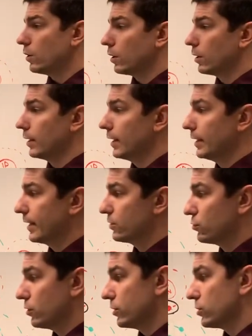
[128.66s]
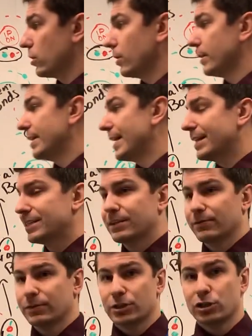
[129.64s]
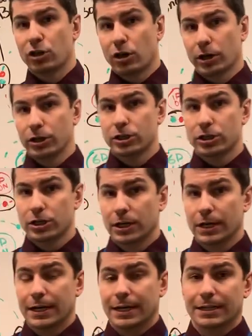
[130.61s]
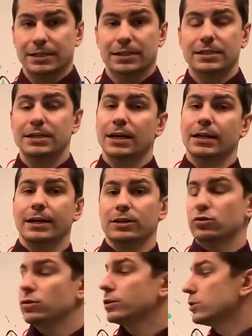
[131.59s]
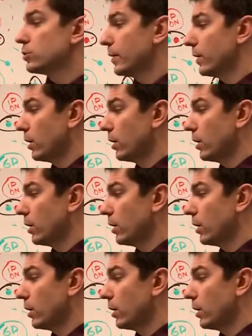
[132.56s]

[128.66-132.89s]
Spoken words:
our electrons are negatively charged, and since that electron is around